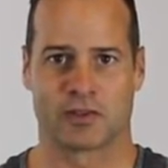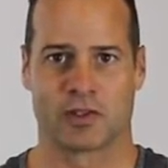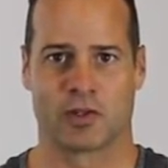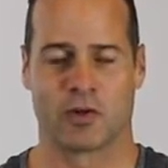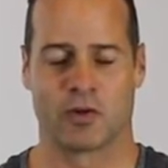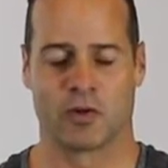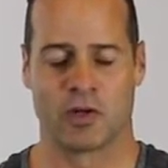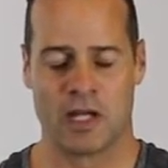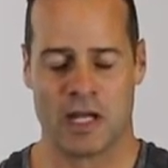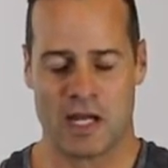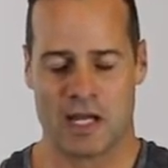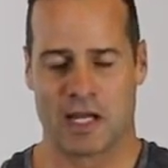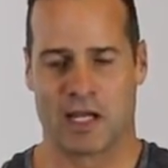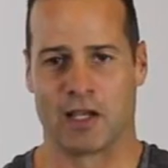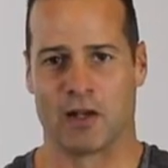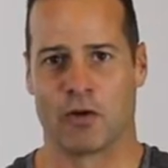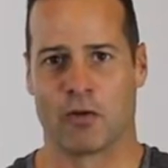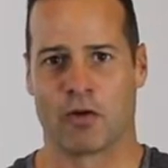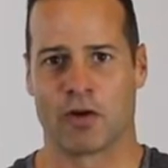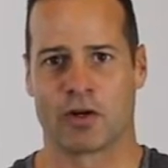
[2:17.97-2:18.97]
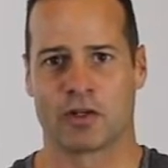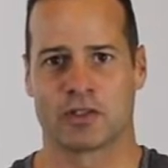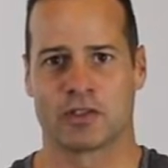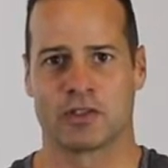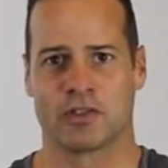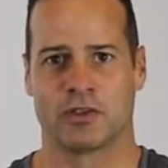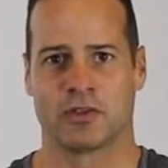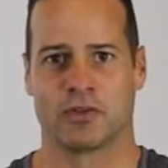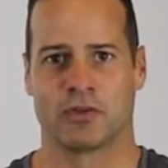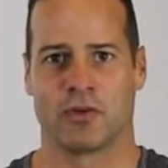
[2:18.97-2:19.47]
So, in
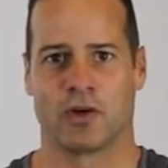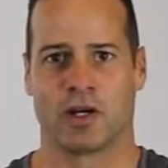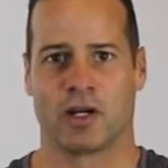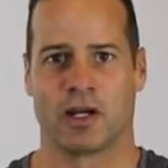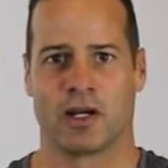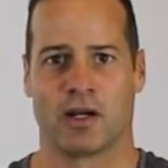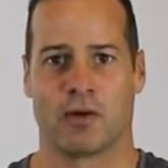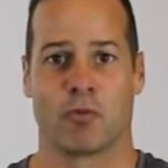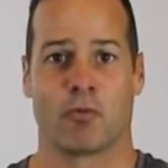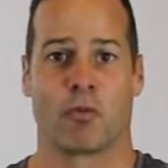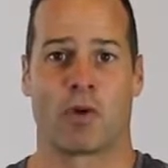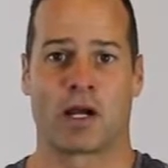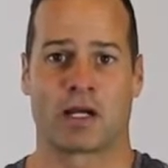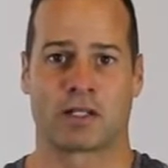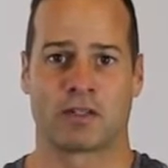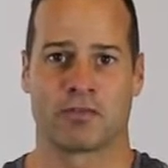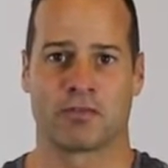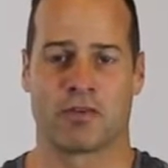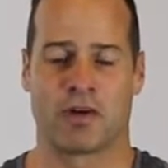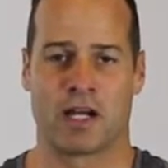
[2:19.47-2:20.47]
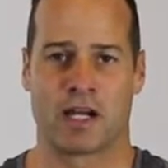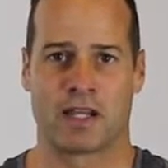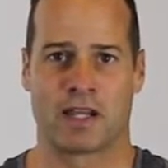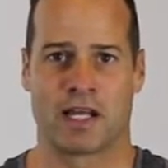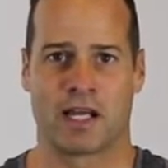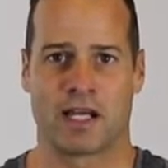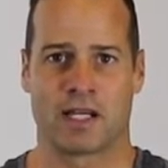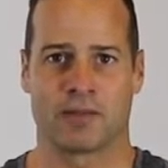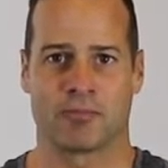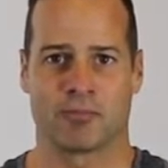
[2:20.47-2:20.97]
order to rectify
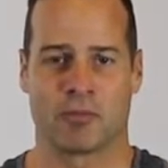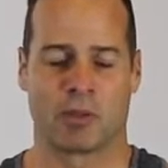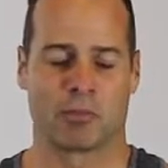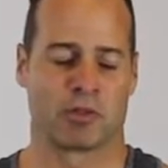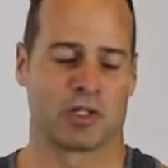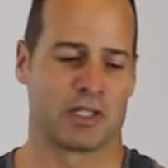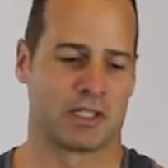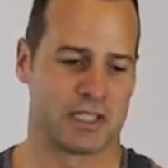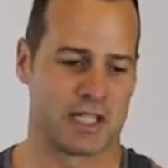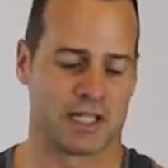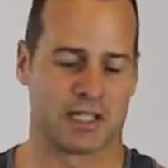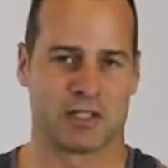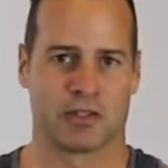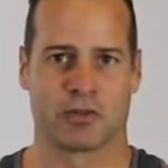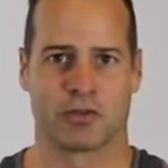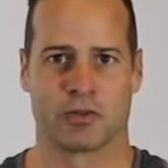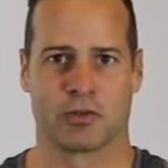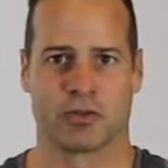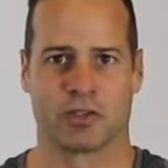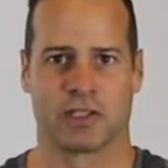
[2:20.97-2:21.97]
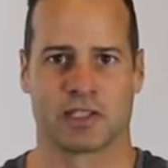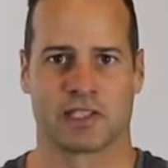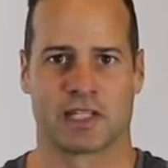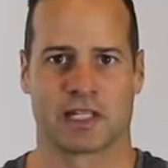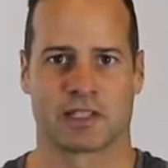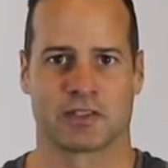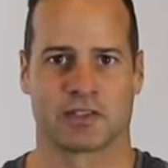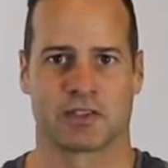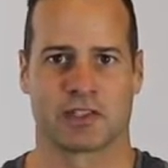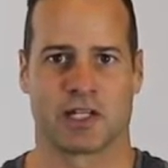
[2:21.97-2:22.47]
that, I'm going to take you through this
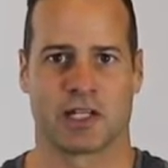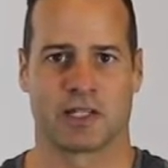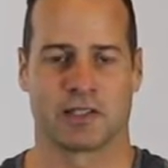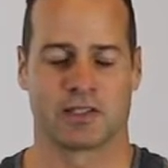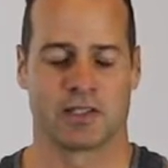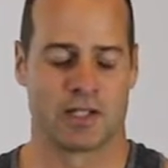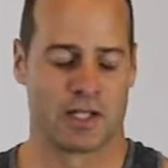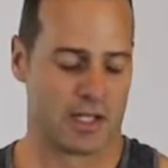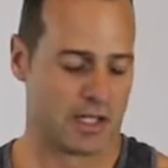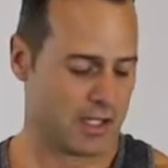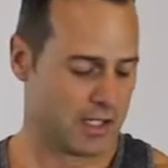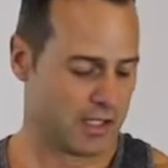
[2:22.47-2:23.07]
exercise.